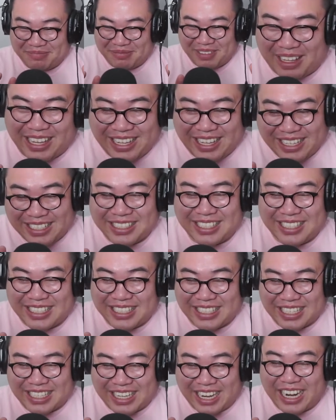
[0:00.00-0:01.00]
I guess this
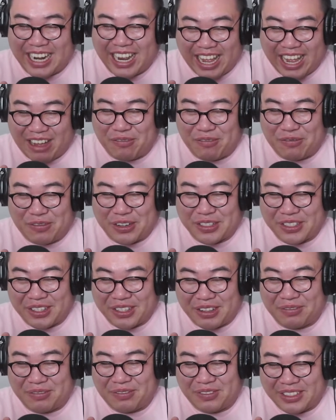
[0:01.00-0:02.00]
is kind of how first
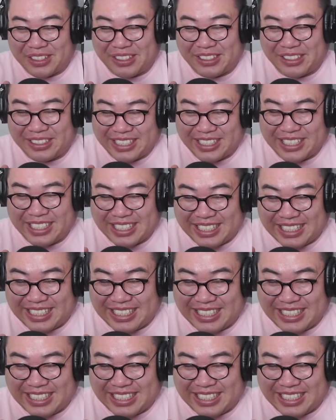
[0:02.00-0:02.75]
love feels.